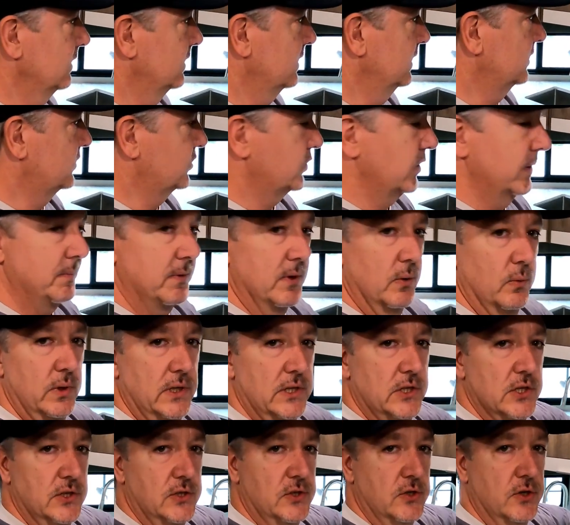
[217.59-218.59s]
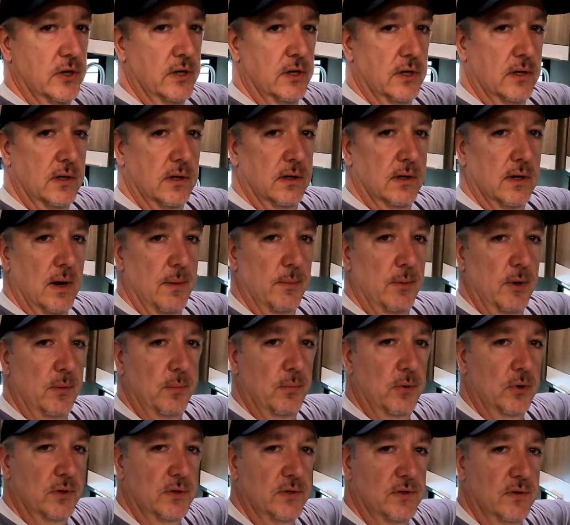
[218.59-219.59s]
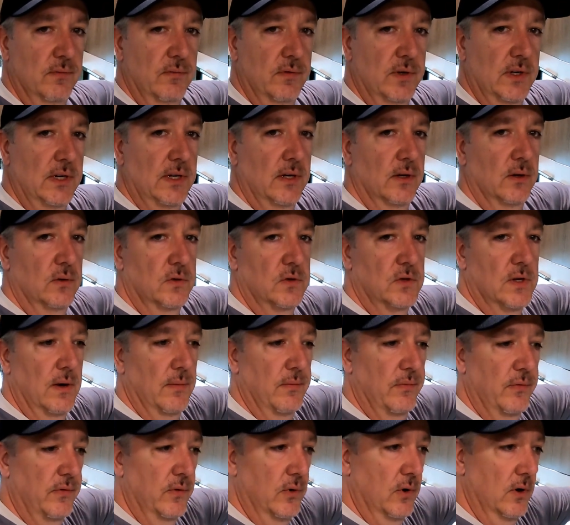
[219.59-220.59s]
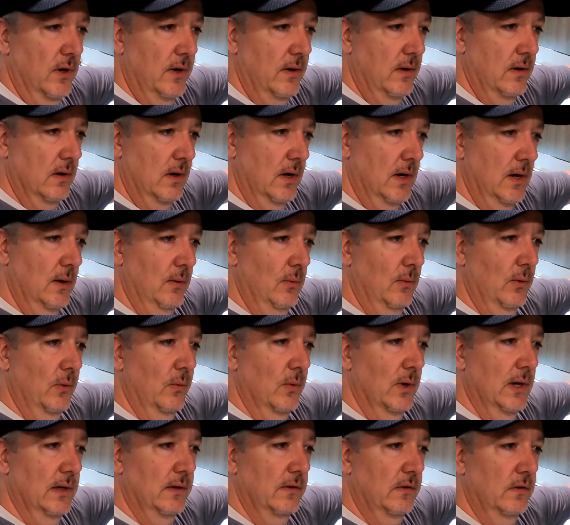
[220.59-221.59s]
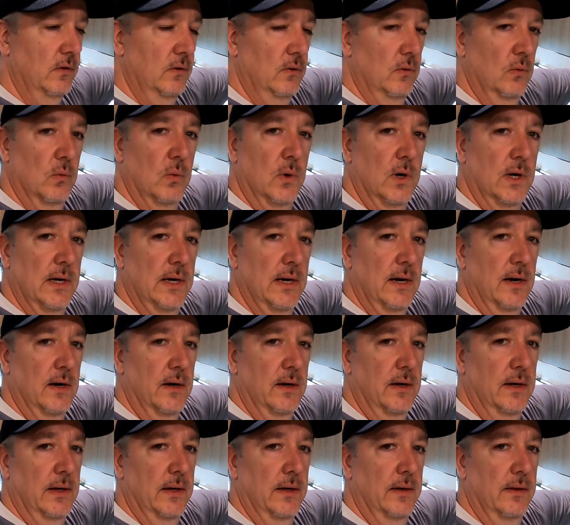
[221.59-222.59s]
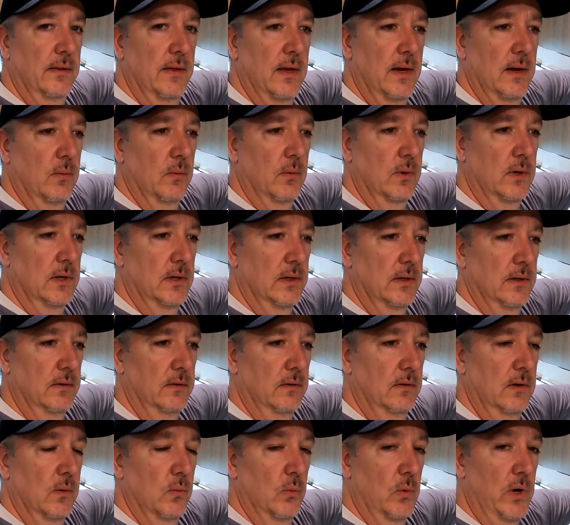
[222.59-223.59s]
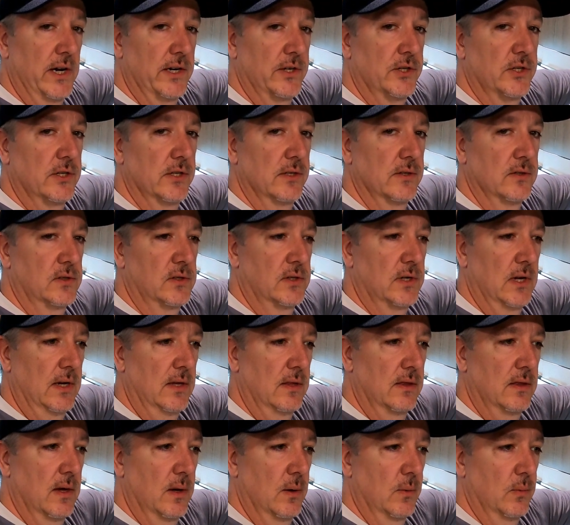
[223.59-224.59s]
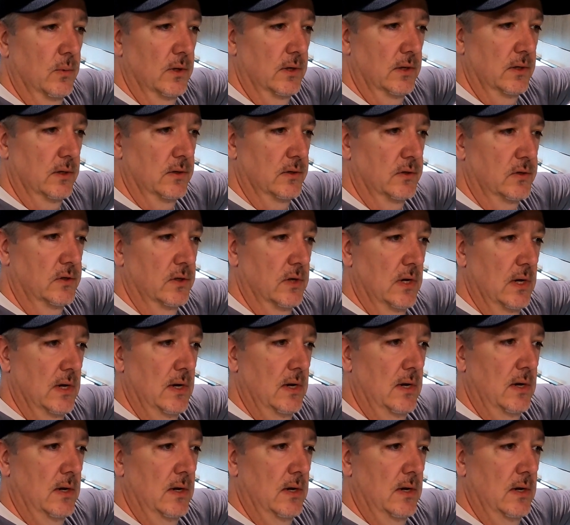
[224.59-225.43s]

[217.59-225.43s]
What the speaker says: The trip that we just took, I'm going to put some videos up for it. We went to one area that was in Washington State that was